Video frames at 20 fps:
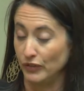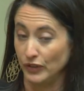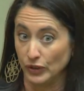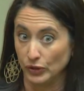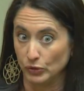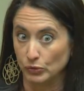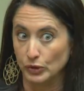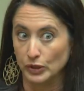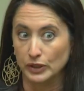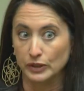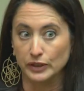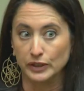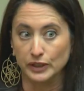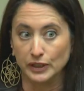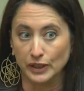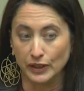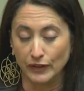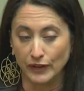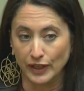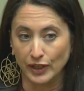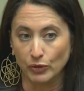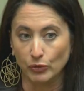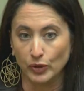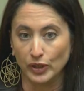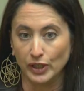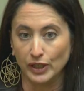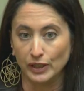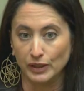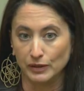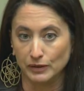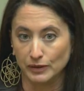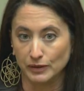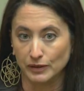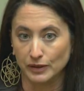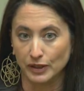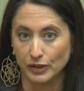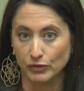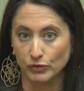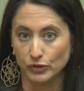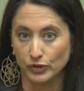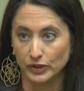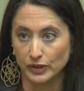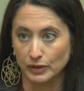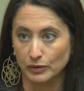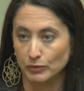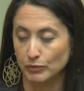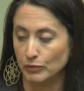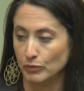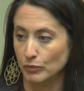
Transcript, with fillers: failed quickly in that way and kind of really